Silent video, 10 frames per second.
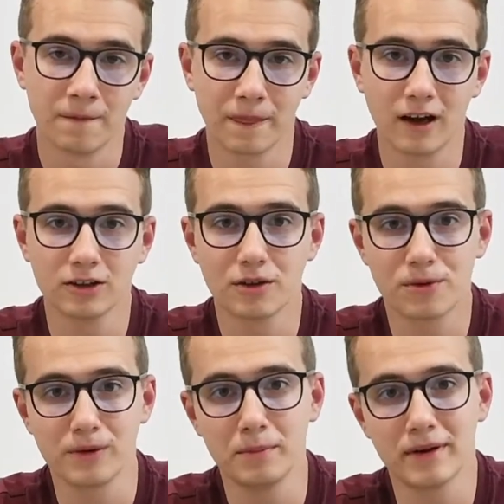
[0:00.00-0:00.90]
Now, the
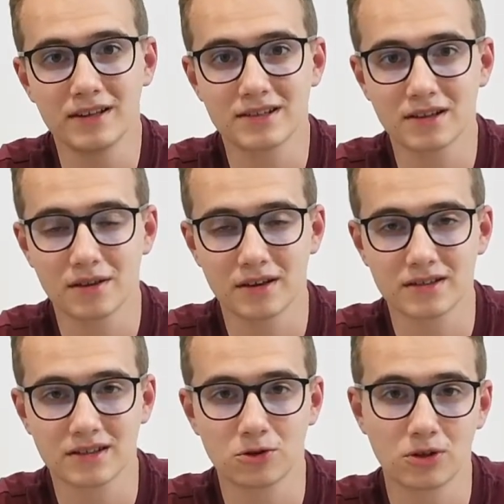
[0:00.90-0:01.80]
3 basic
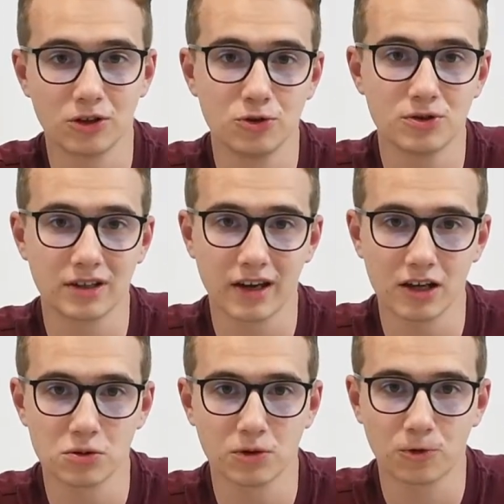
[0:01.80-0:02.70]
things that you can use
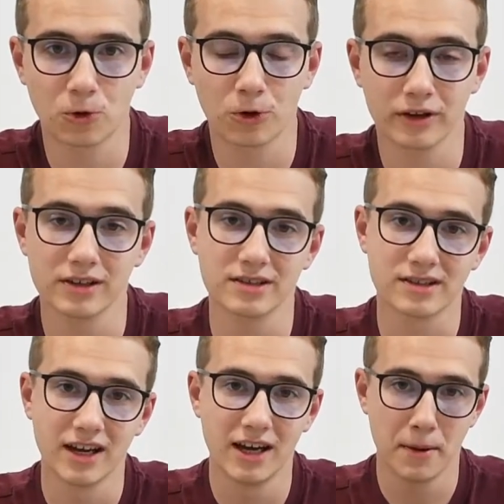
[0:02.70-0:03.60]
engagement for is
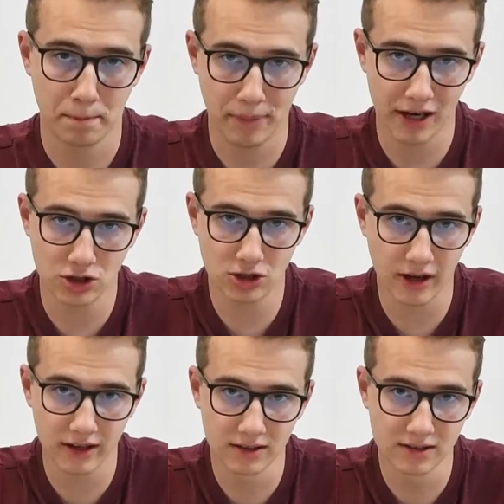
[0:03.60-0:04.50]
page
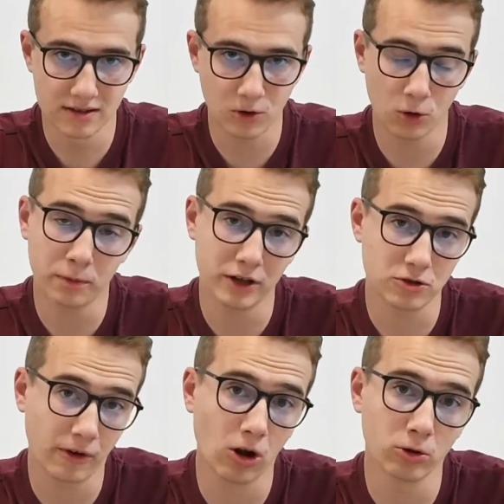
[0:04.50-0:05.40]
likes or page
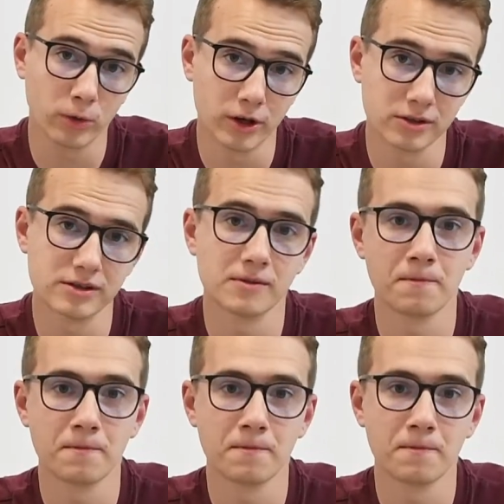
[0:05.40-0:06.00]
followers,